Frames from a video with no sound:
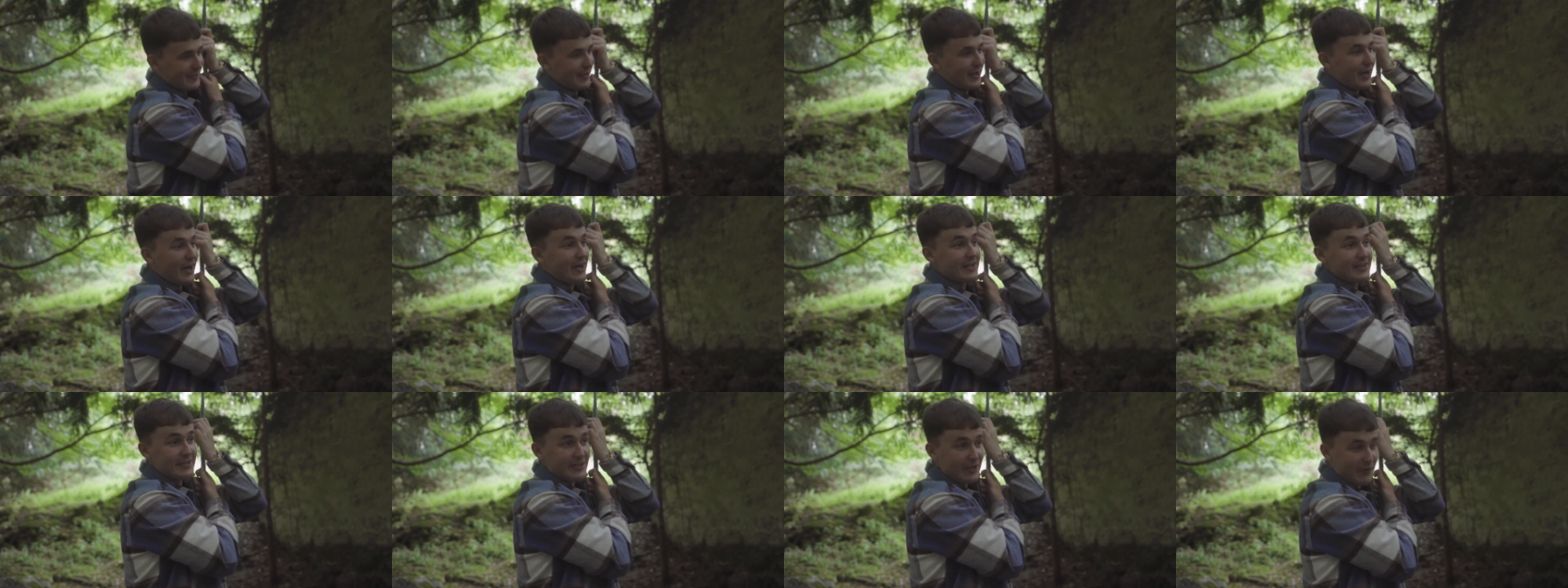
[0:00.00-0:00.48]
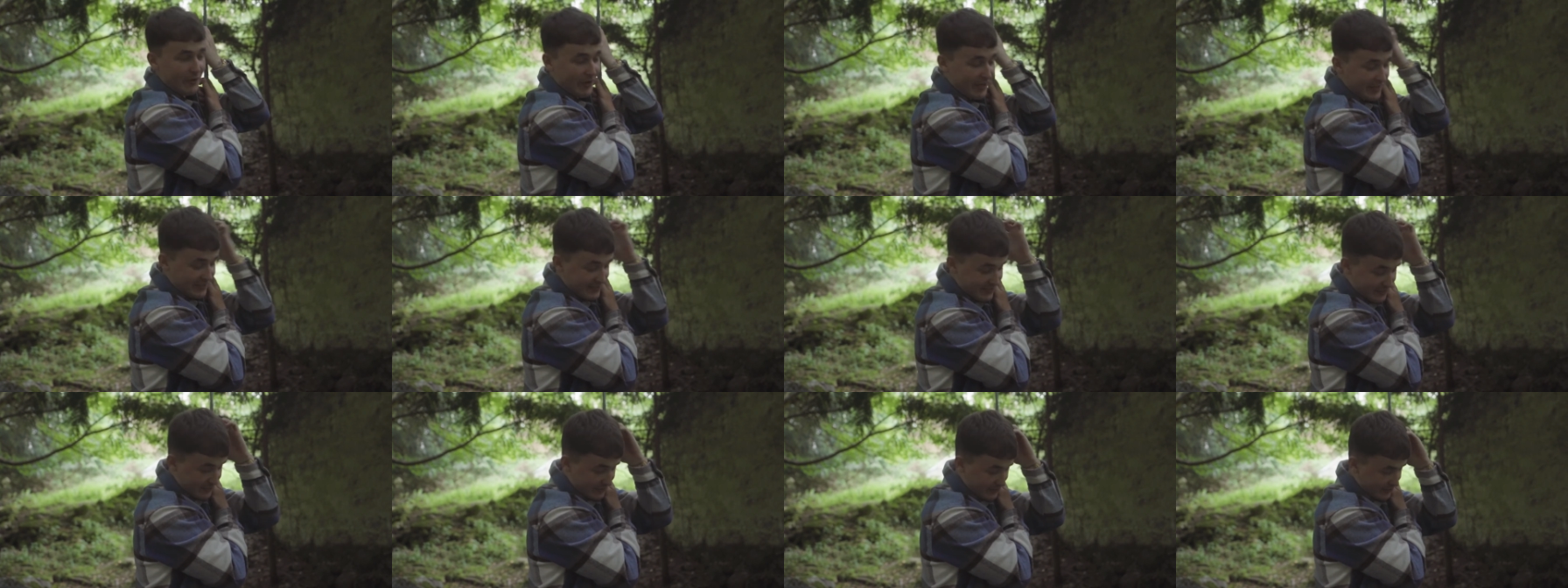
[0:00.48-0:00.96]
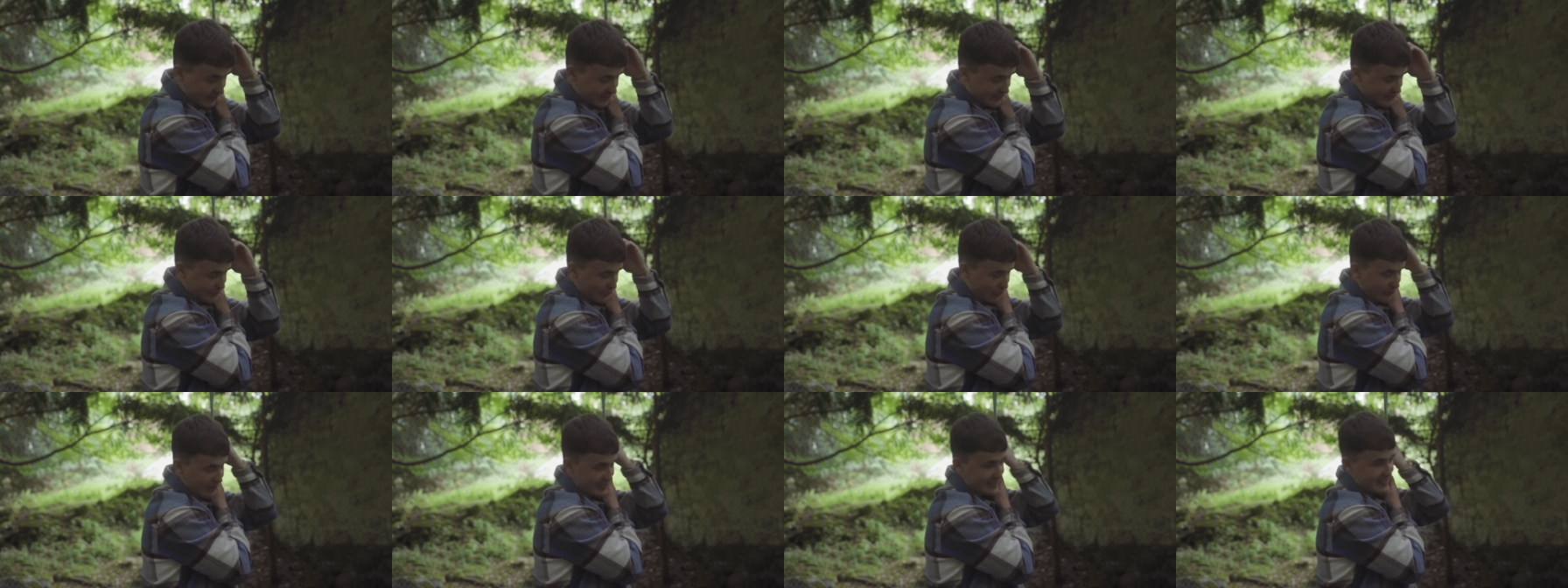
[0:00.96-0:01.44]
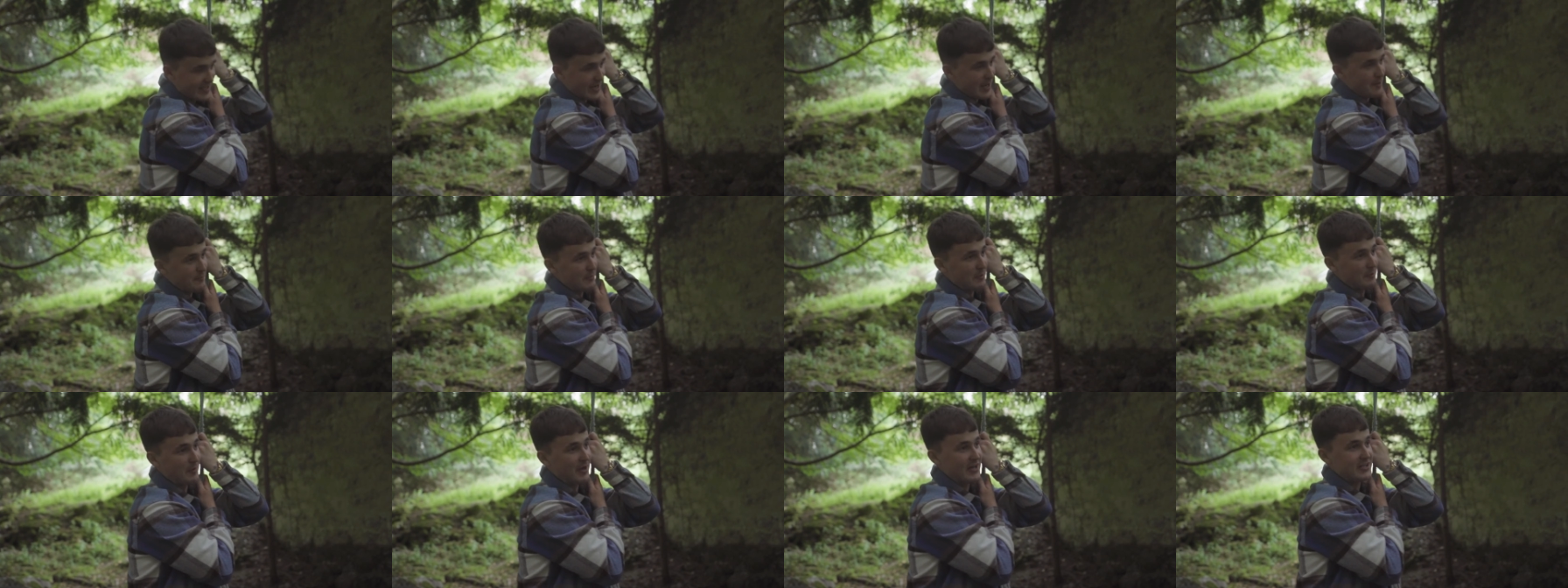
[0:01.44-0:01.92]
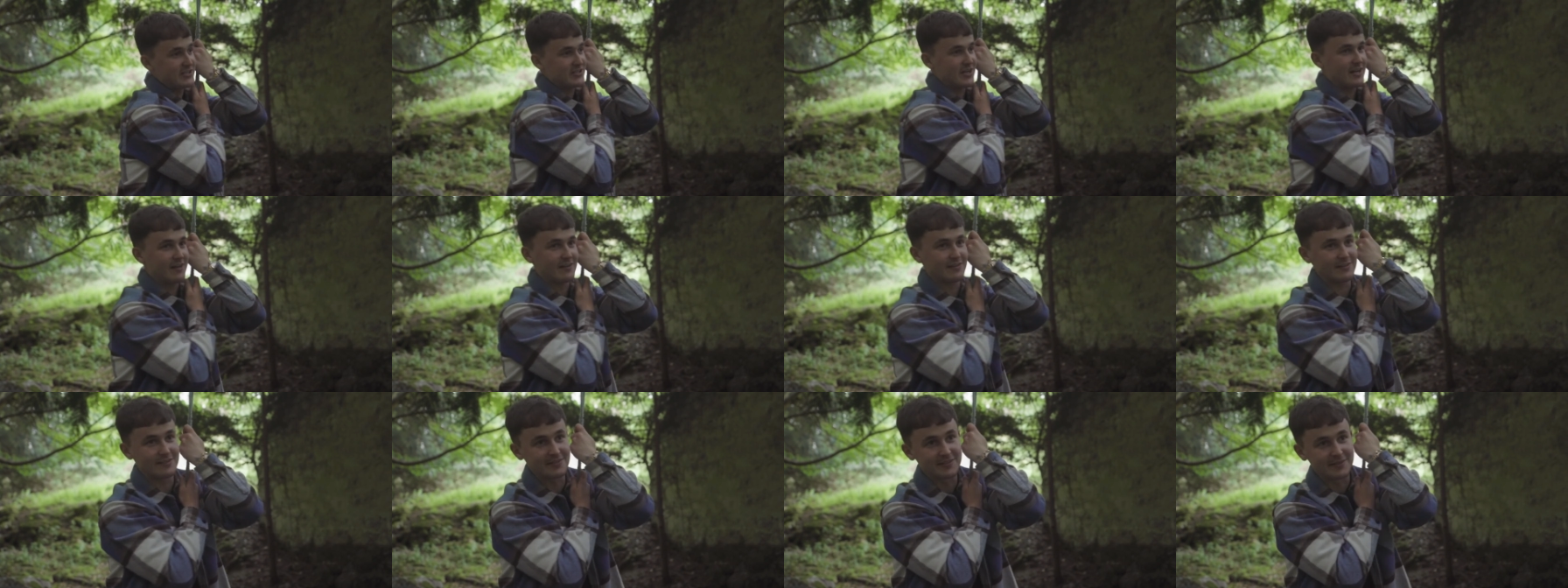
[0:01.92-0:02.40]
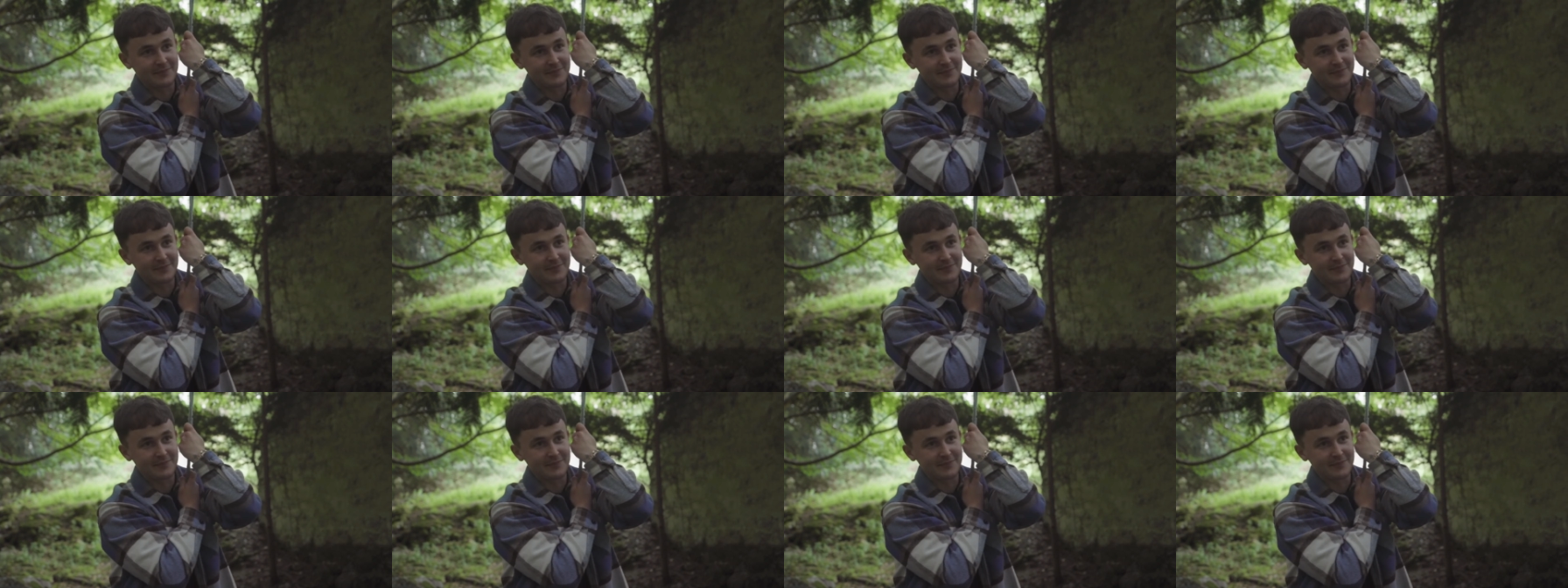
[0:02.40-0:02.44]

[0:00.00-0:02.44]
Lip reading: Oh, you know, I could do a good story time on my channel.